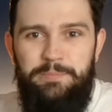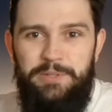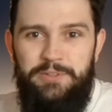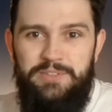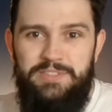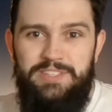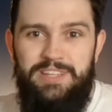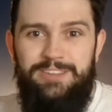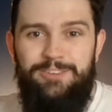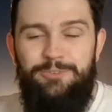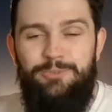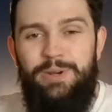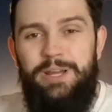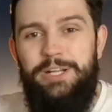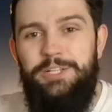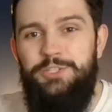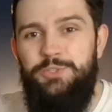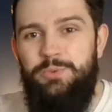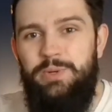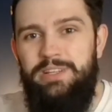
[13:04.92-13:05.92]
because I
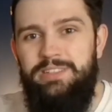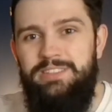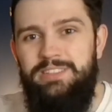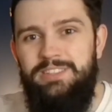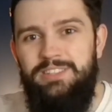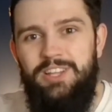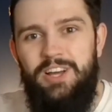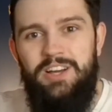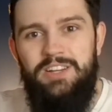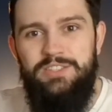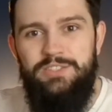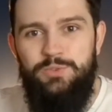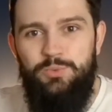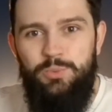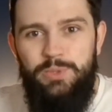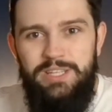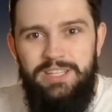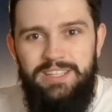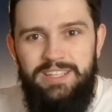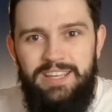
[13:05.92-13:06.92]
graduated last
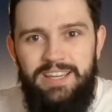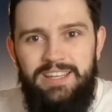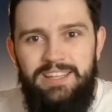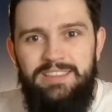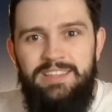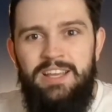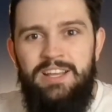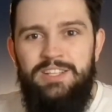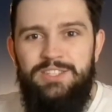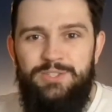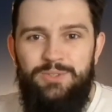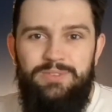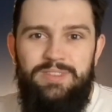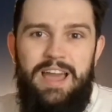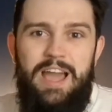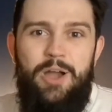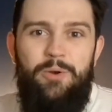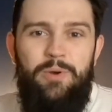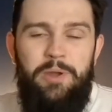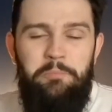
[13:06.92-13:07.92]
weekend, so
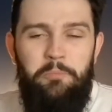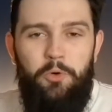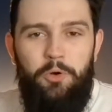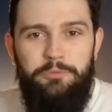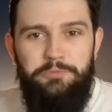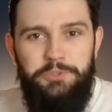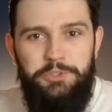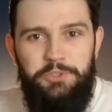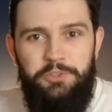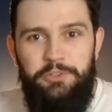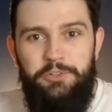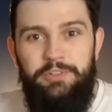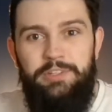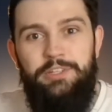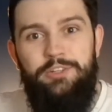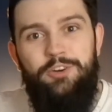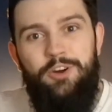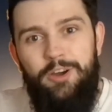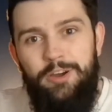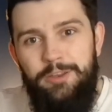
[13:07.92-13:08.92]
now I'm officially an
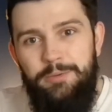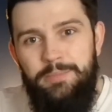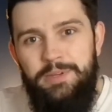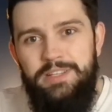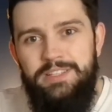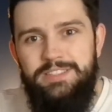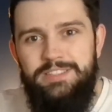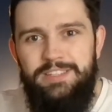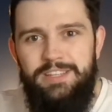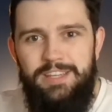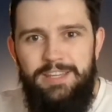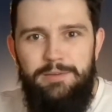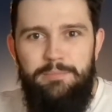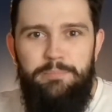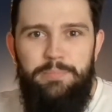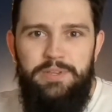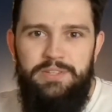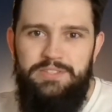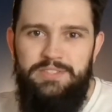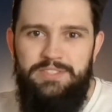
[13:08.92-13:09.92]
economist
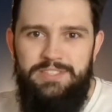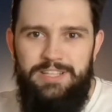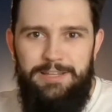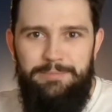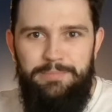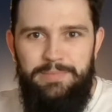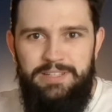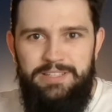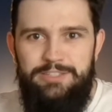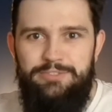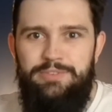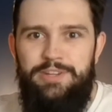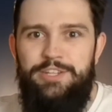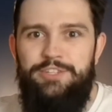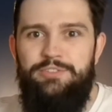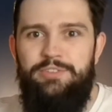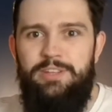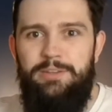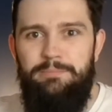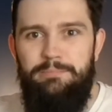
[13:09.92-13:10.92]
in business
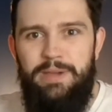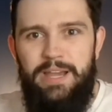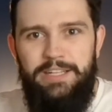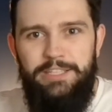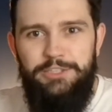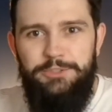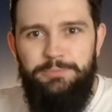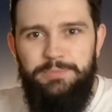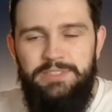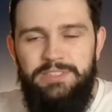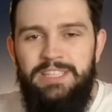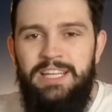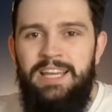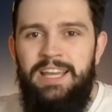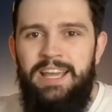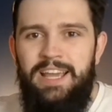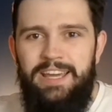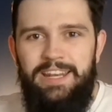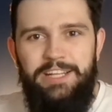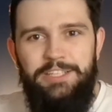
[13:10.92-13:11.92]
administration and management,
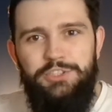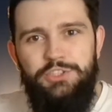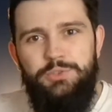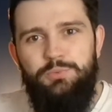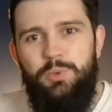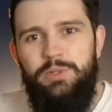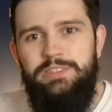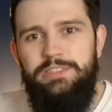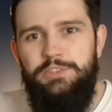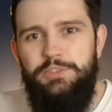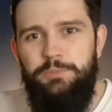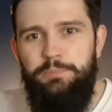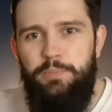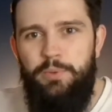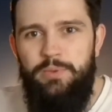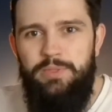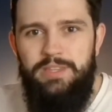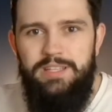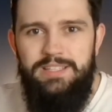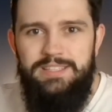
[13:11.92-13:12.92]
and I just wanted to
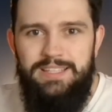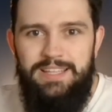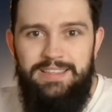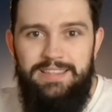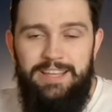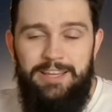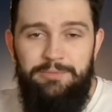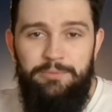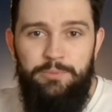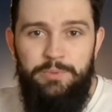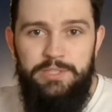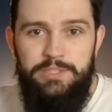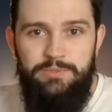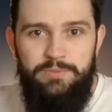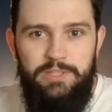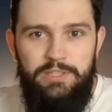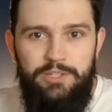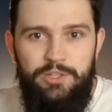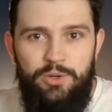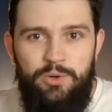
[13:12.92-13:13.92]
put this at the end of this
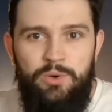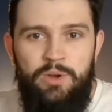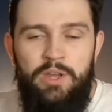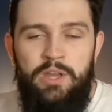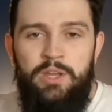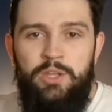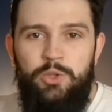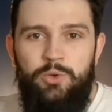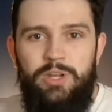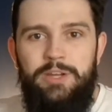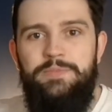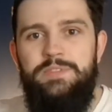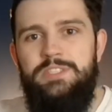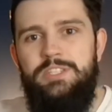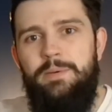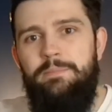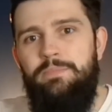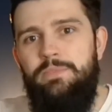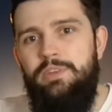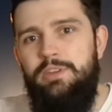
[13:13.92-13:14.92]
video to have
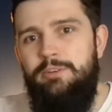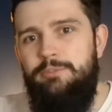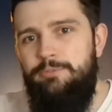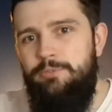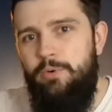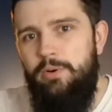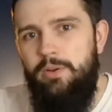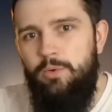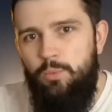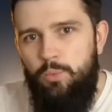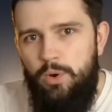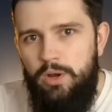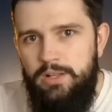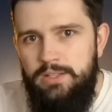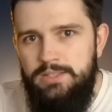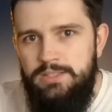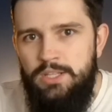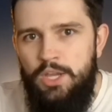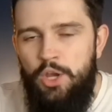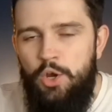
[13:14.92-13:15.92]
something for the
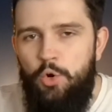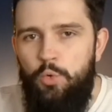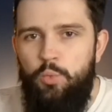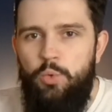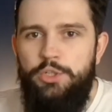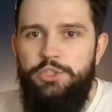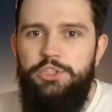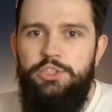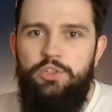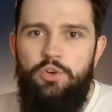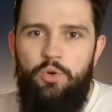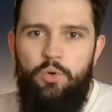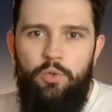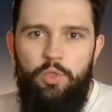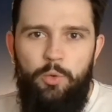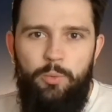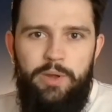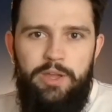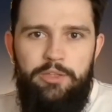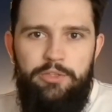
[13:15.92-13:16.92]
ones who watch it
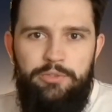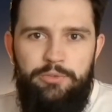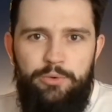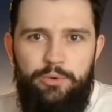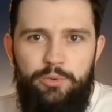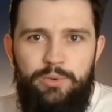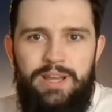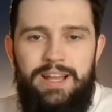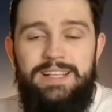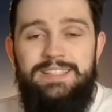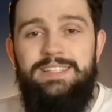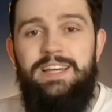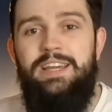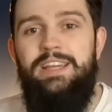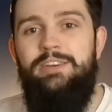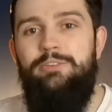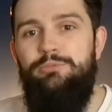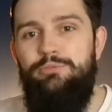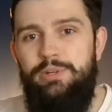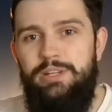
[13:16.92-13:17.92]
all the way through, as
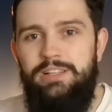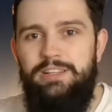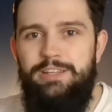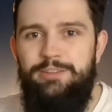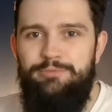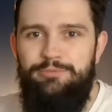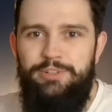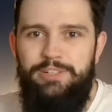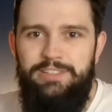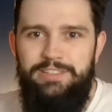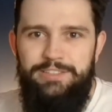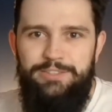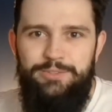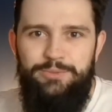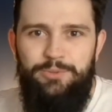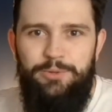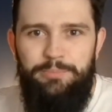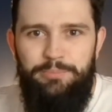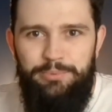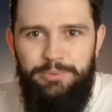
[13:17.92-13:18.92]
I really
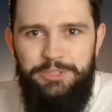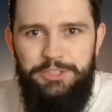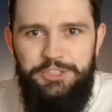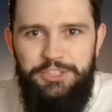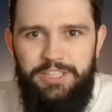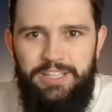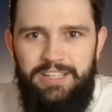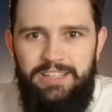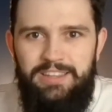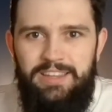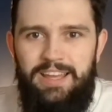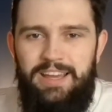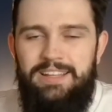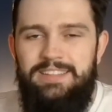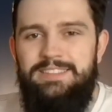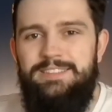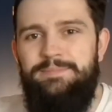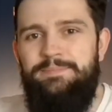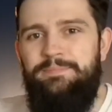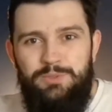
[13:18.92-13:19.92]
do appreciate
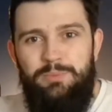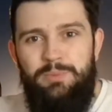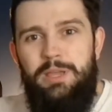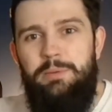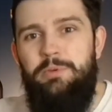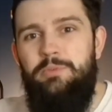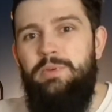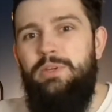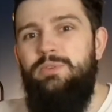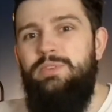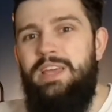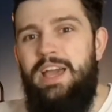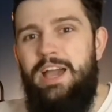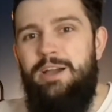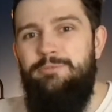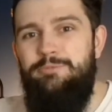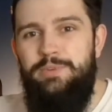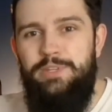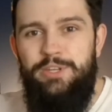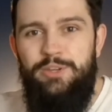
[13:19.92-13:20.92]
that. So maybe we could
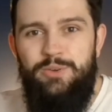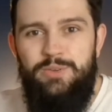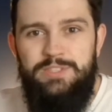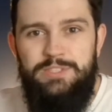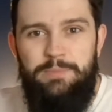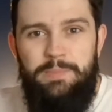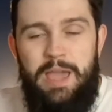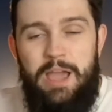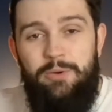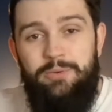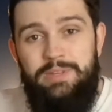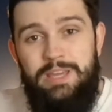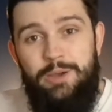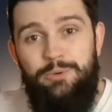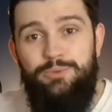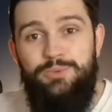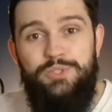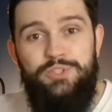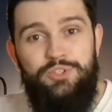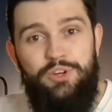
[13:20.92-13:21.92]
have videos about
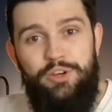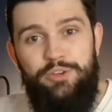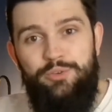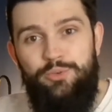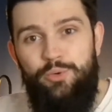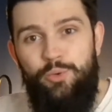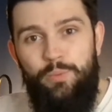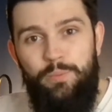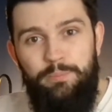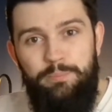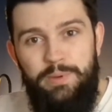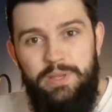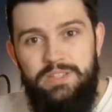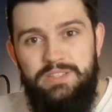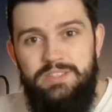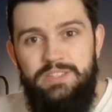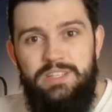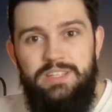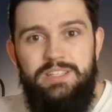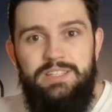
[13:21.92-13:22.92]
how to start your own
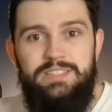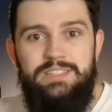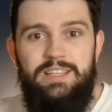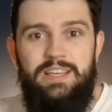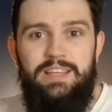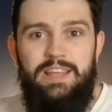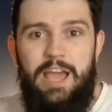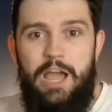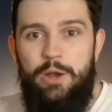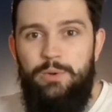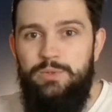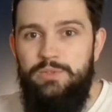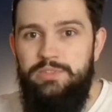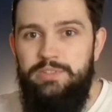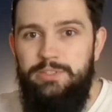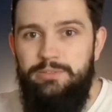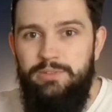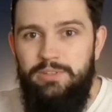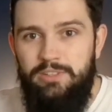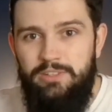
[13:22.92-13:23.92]
business and how to
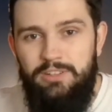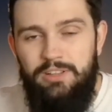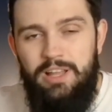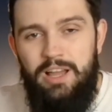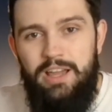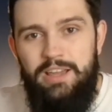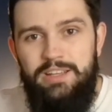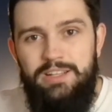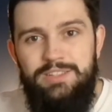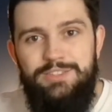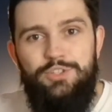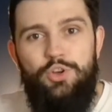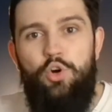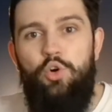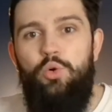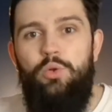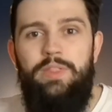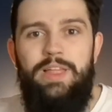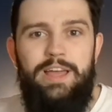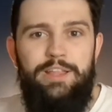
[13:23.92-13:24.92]
deal with clients,
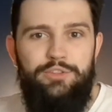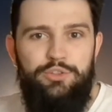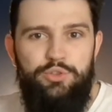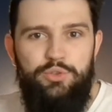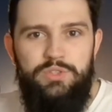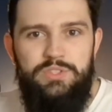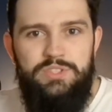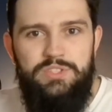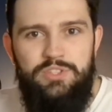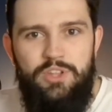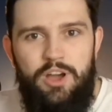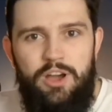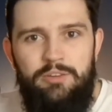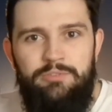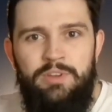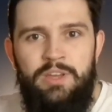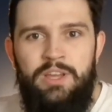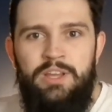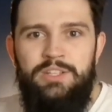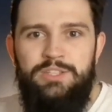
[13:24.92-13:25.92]
all that good
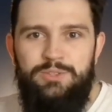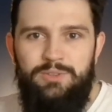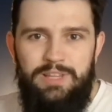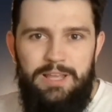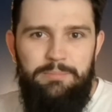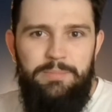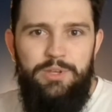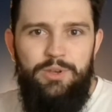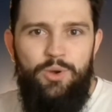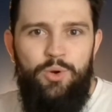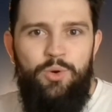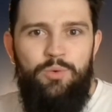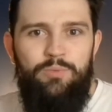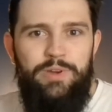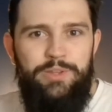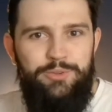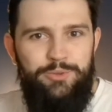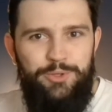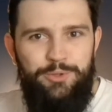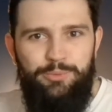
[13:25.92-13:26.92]
stuff, so let me know
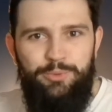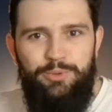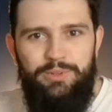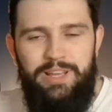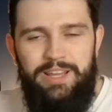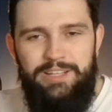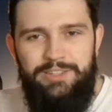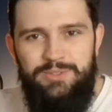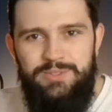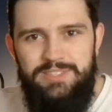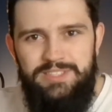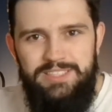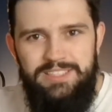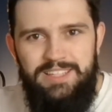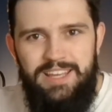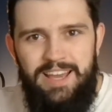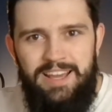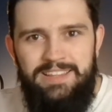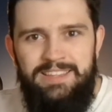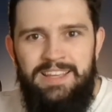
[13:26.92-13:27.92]
whether you would like to
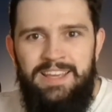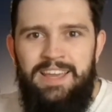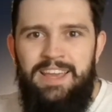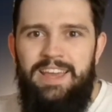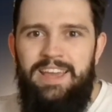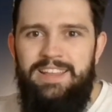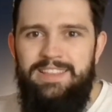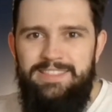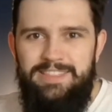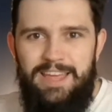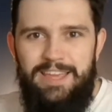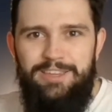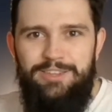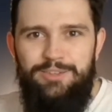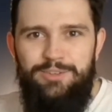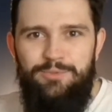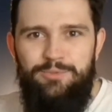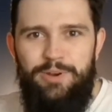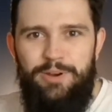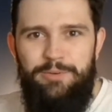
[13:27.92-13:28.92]
see that. And
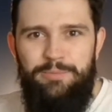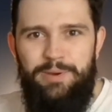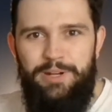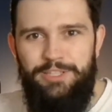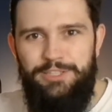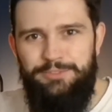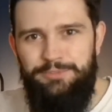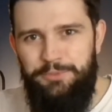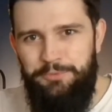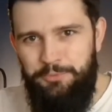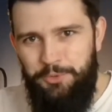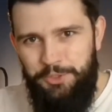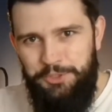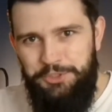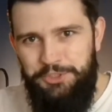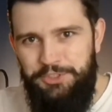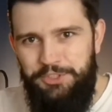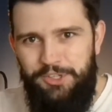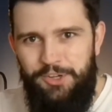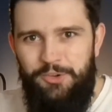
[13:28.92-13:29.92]
thank you very much for
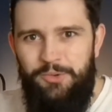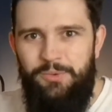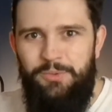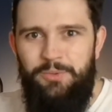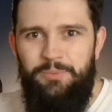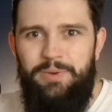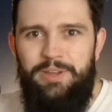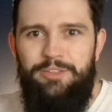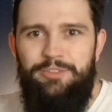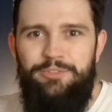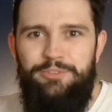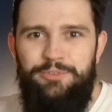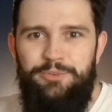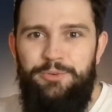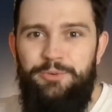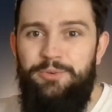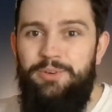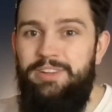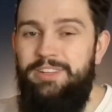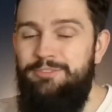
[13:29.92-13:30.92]
watching all the way
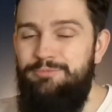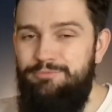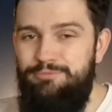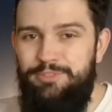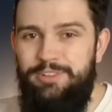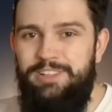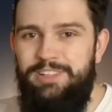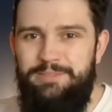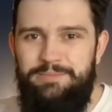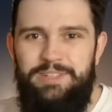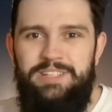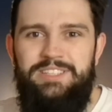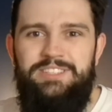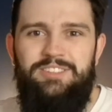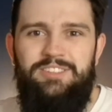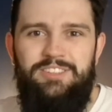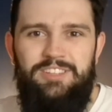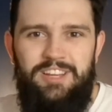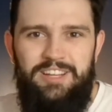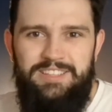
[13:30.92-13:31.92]
through. It really
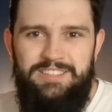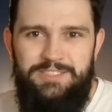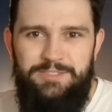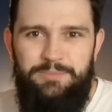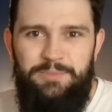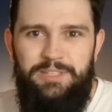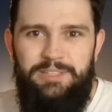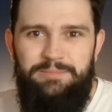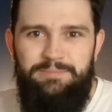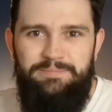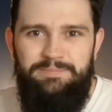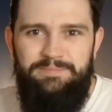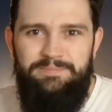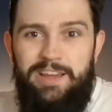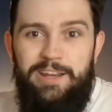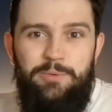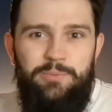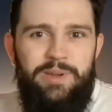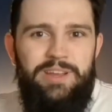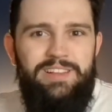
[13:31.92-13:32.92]
means a lot to me.
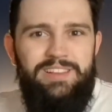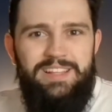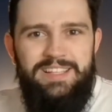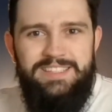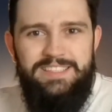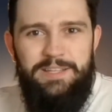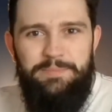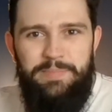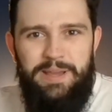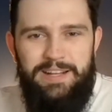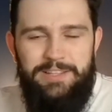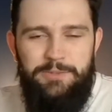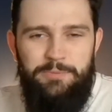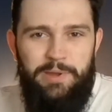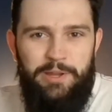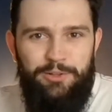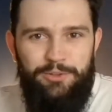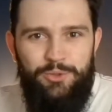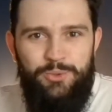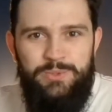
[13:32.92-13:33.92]
Anyway, let's get back to
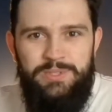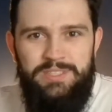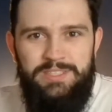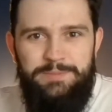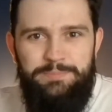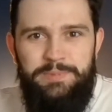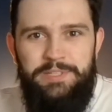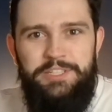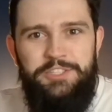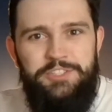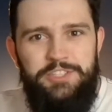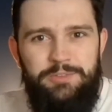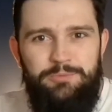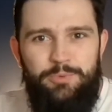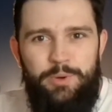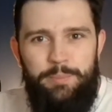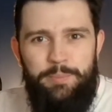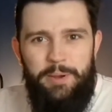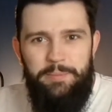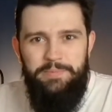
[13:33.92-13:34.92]
my closing speech
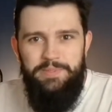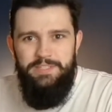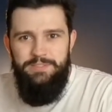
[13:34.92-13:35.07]
and wrap up